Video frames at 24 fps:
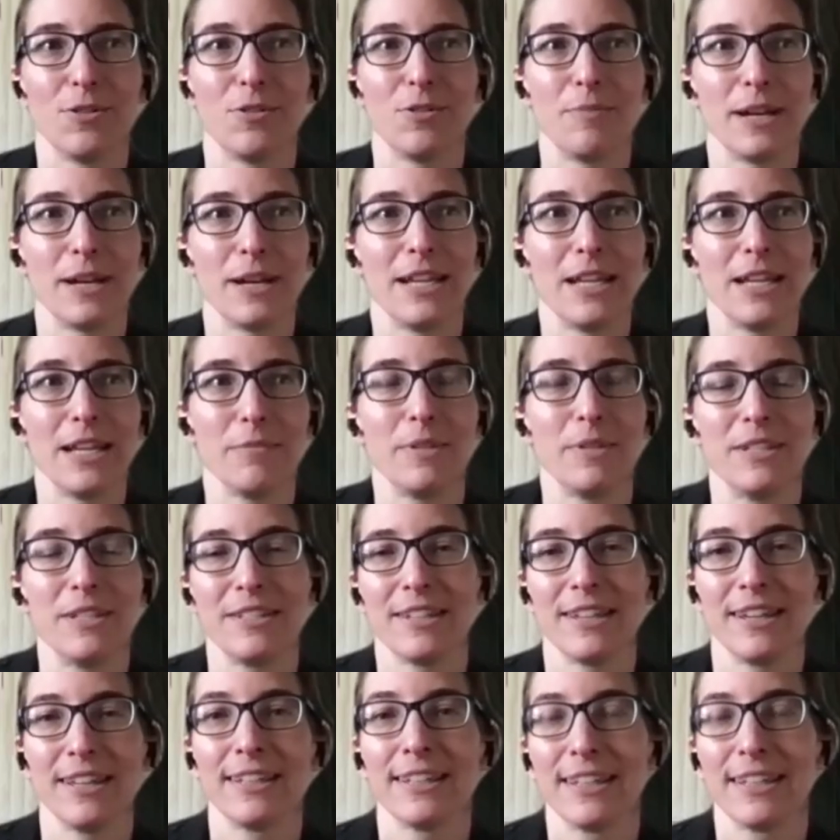my name is
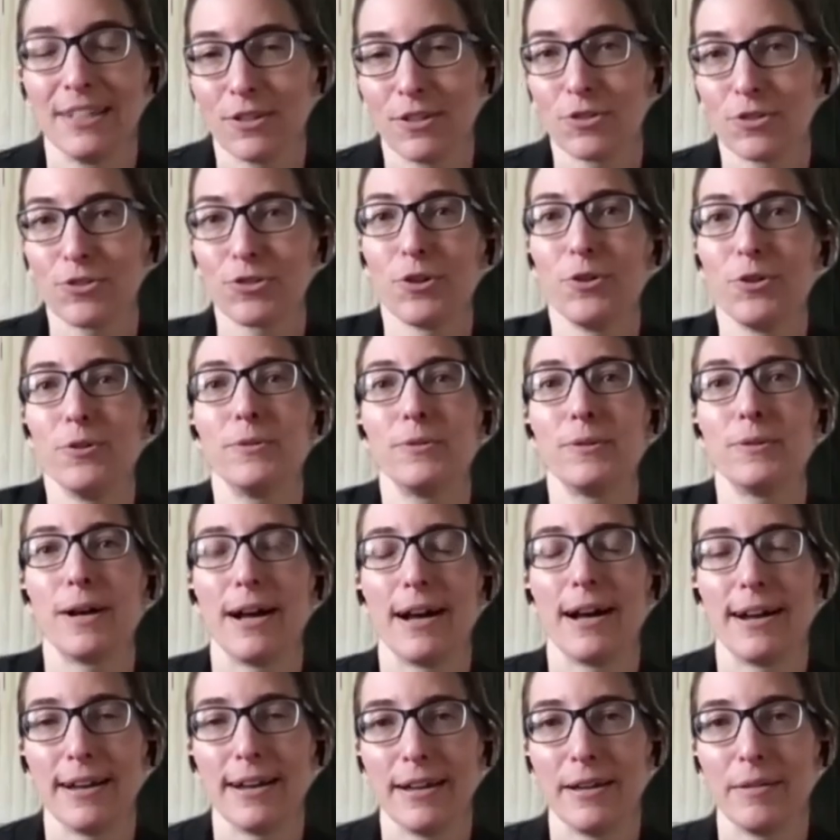Kateryn Rochon.
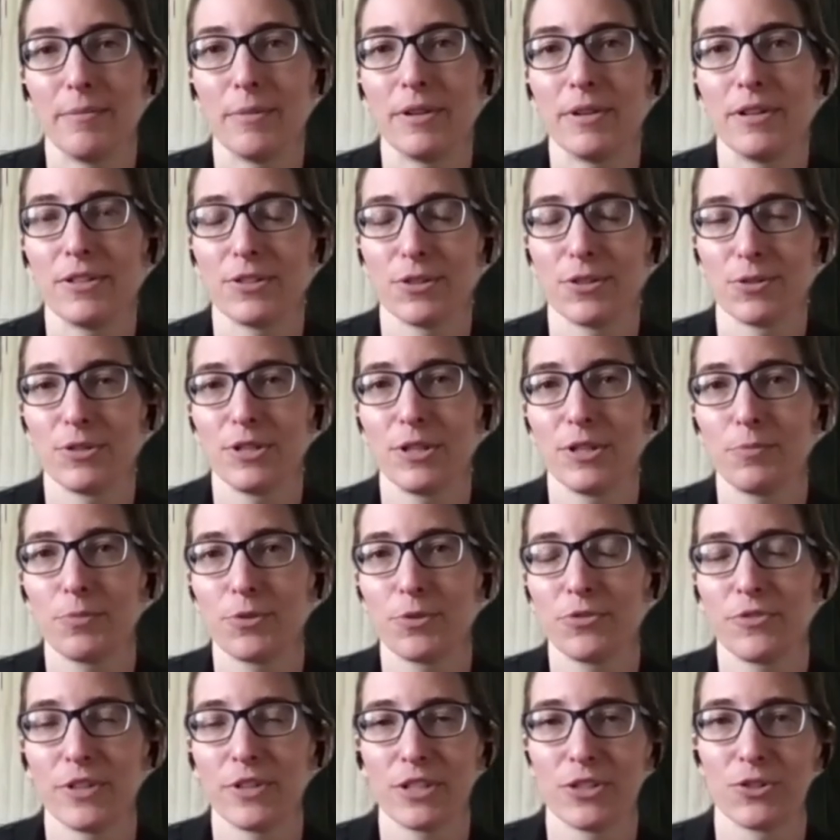I'm an associate
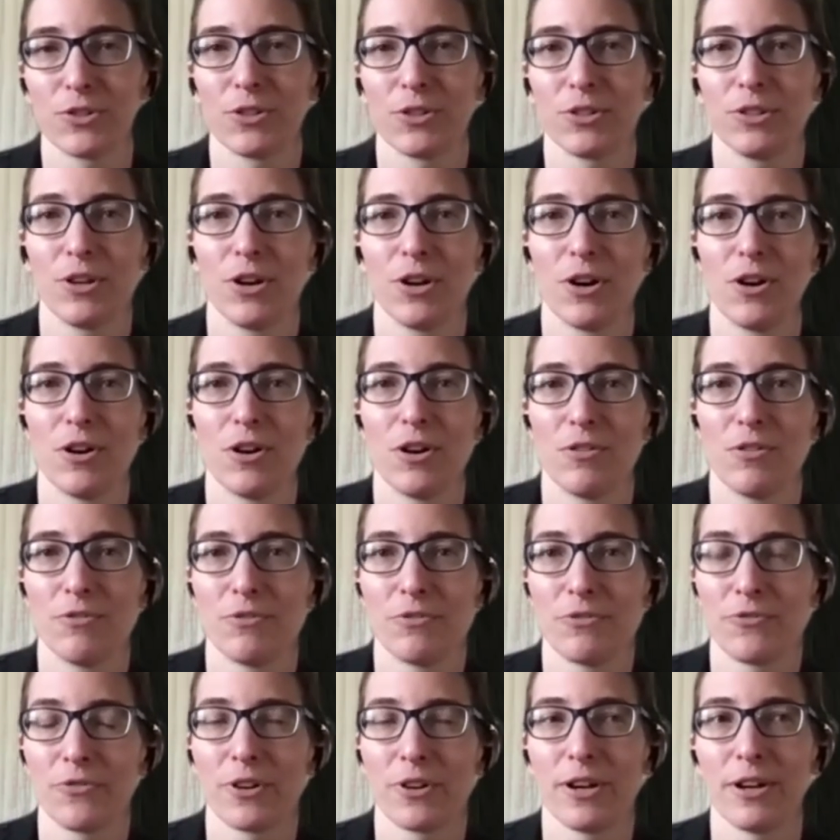professor of
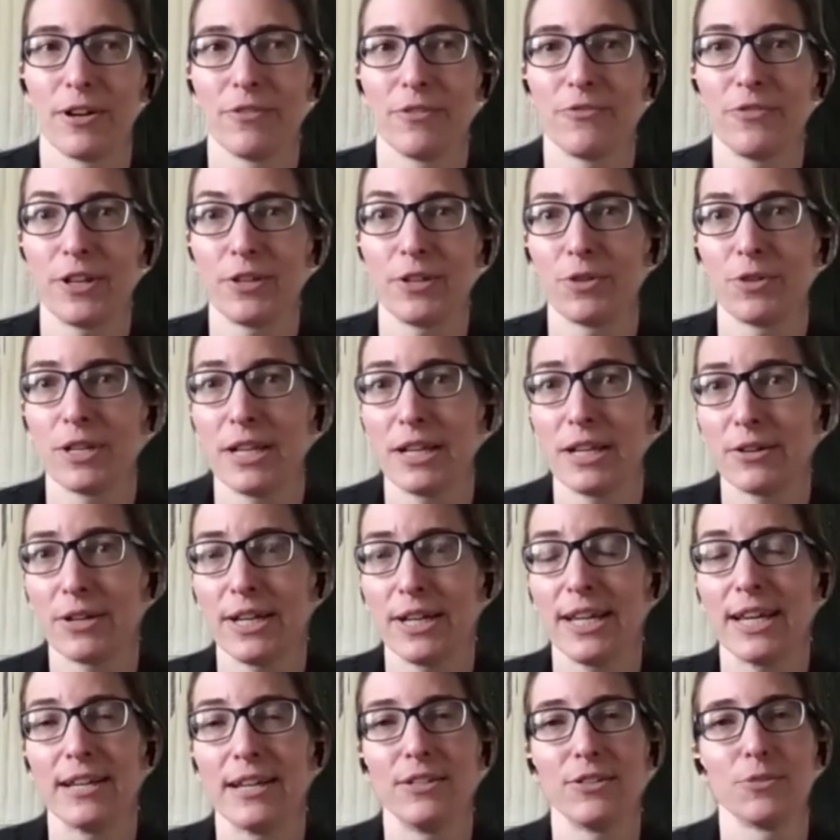uh,
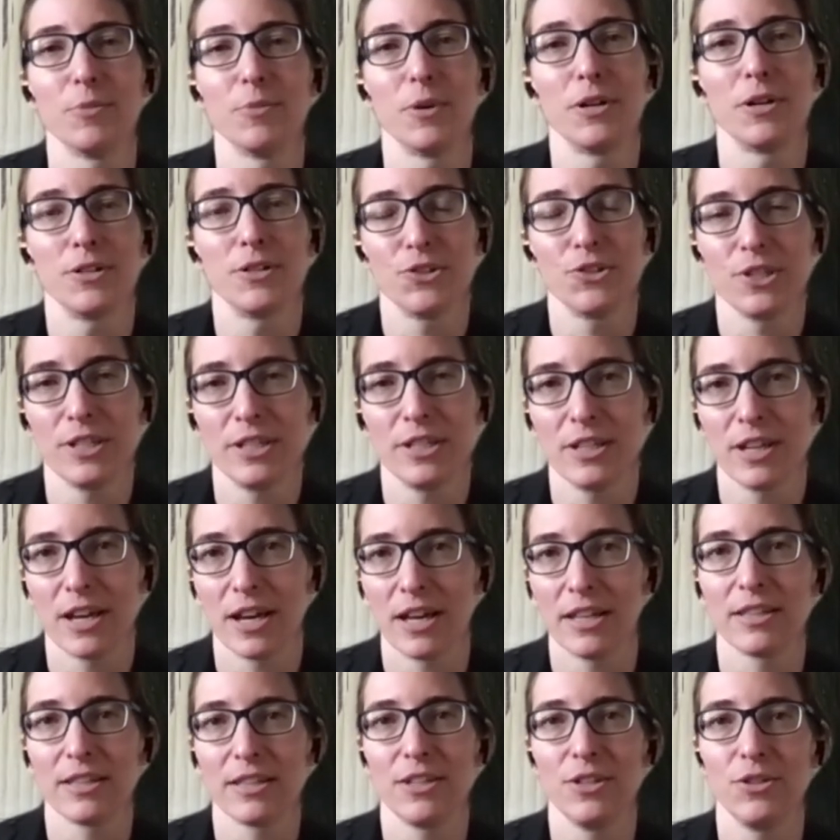veterinary entomology
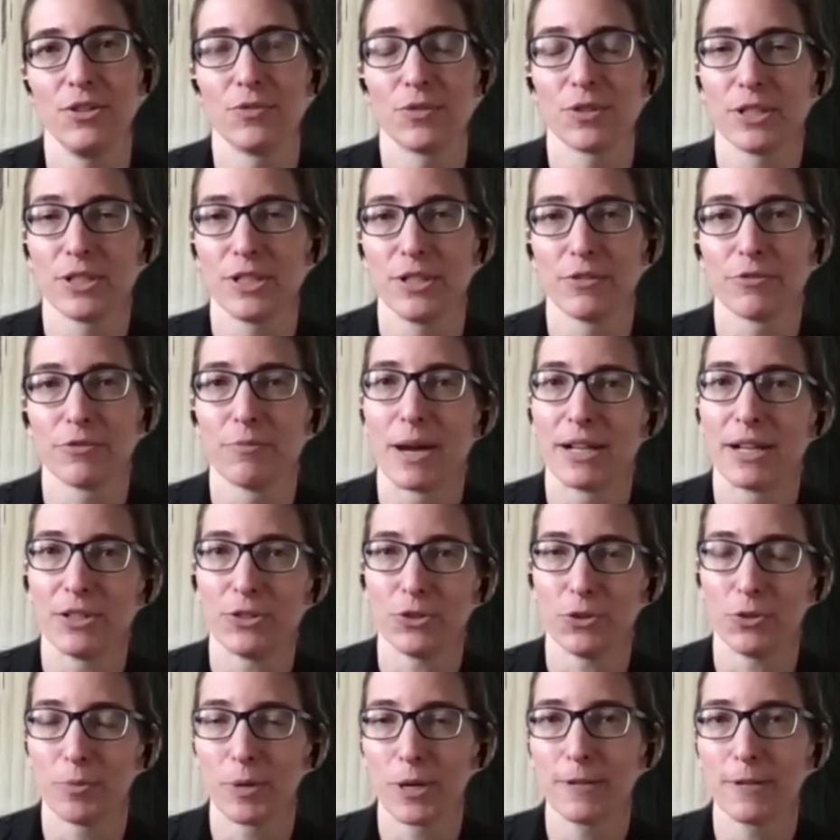at the University of
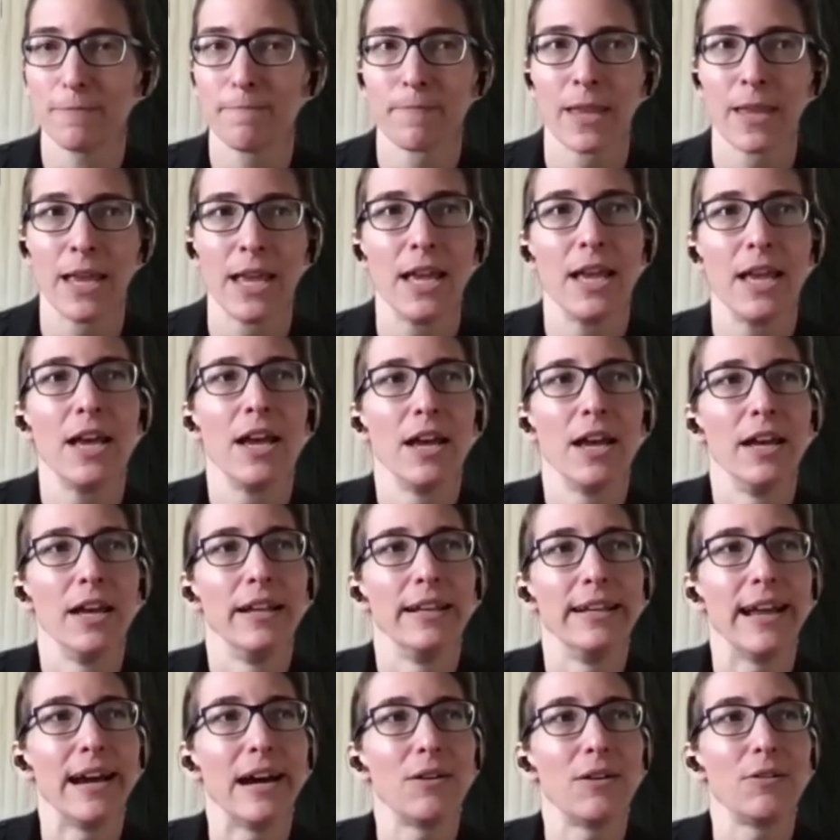Manitoba.
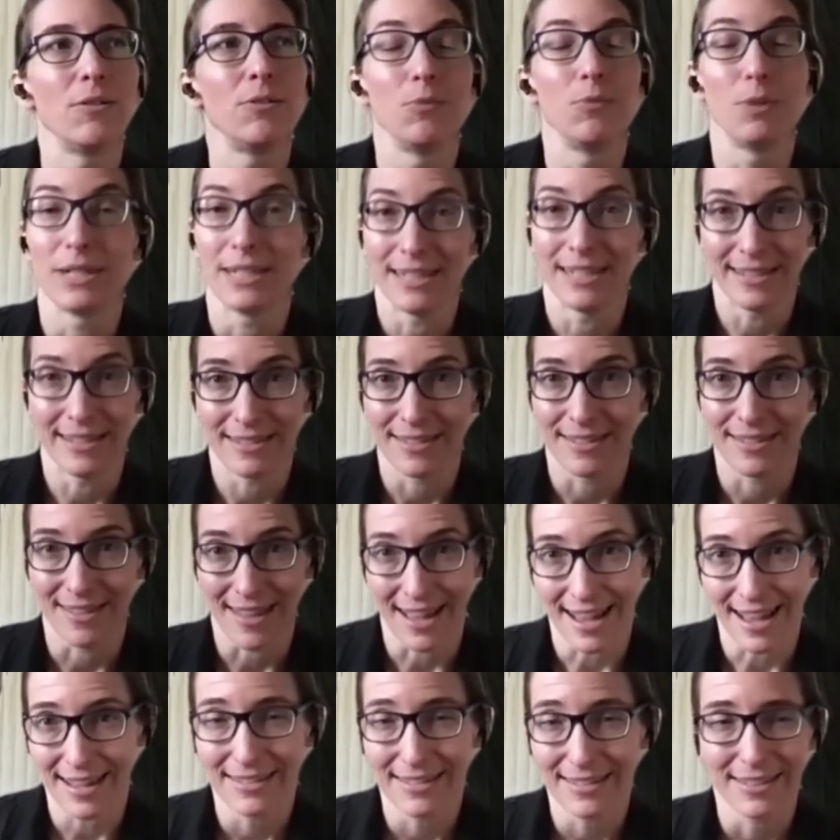Now, what is
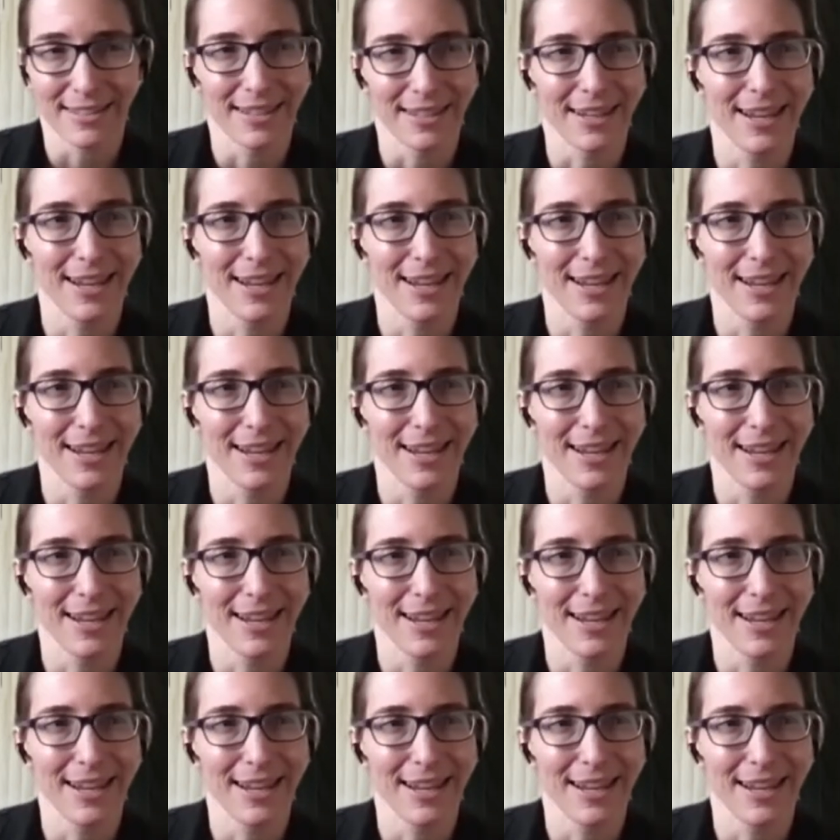that?